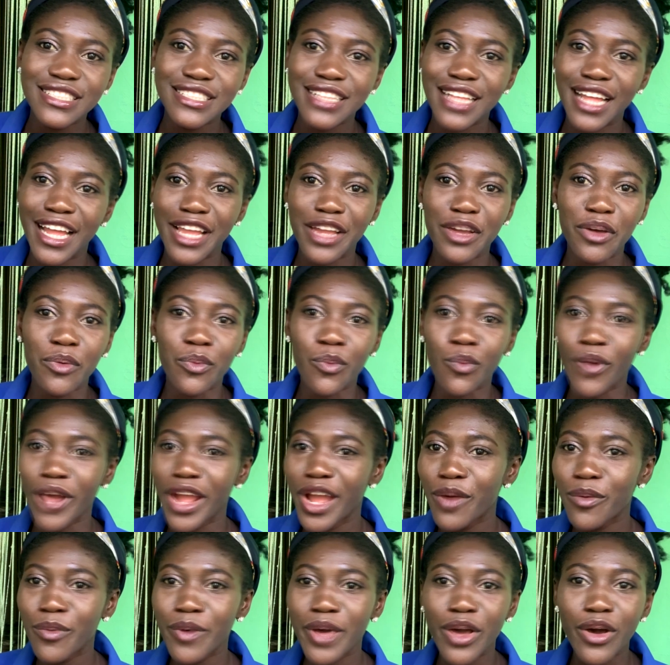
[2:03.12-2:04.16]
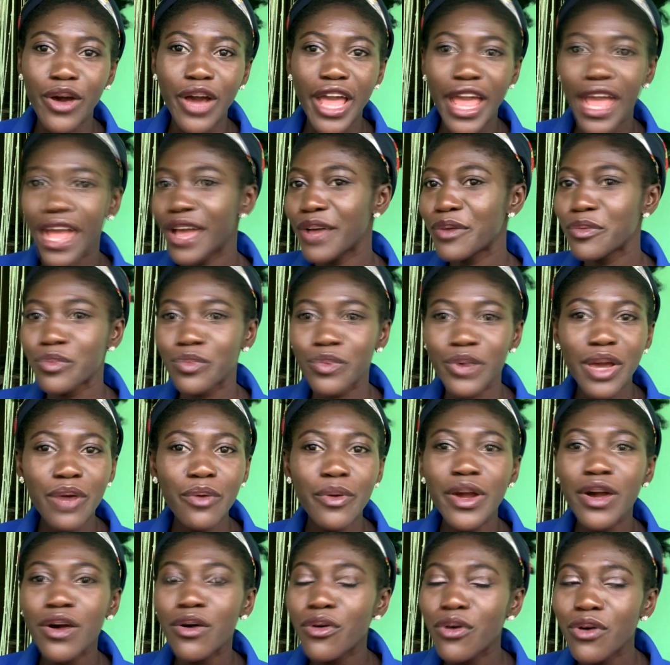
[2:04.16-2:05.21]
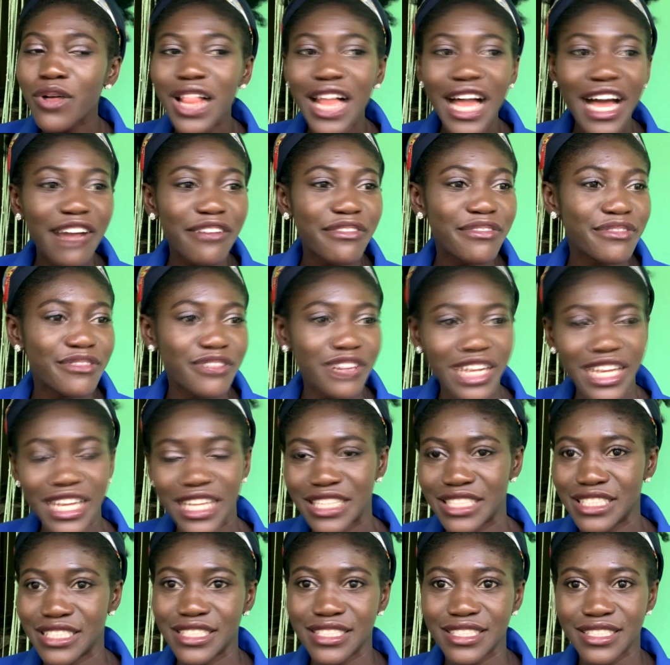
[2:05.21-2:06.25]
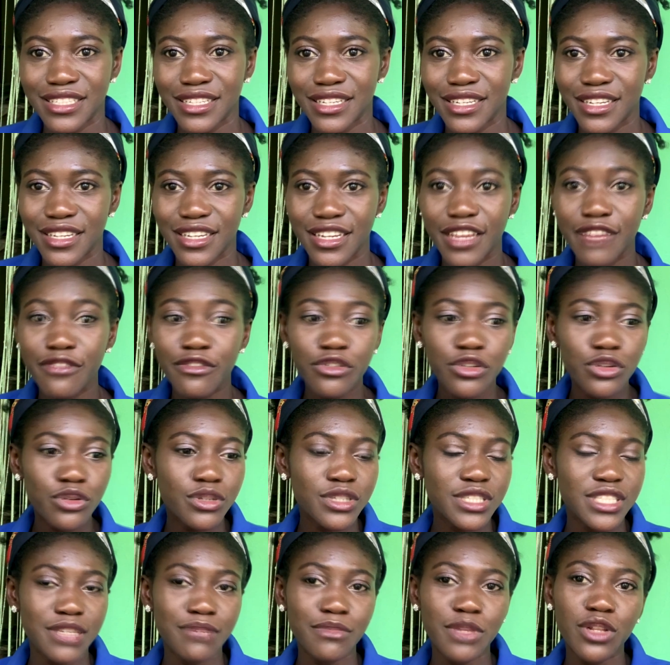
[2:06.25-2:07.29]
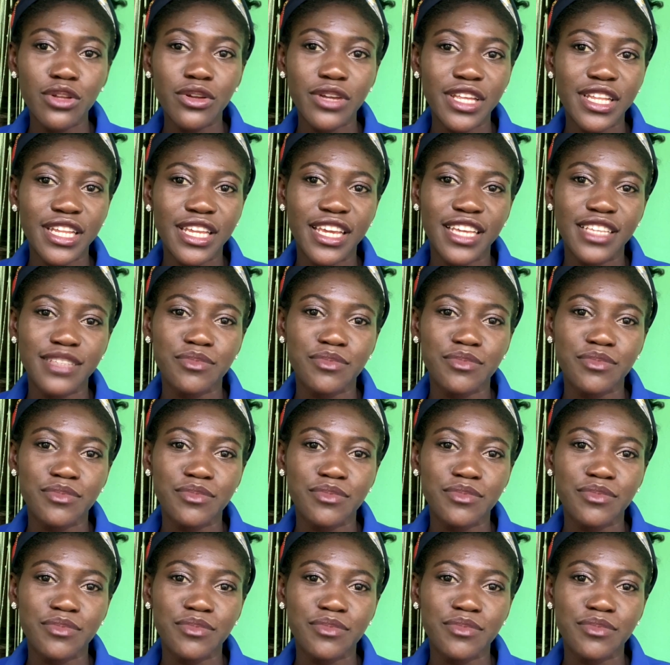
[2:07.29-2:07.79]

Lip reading: like where were all her friends? If you see me looking here, it's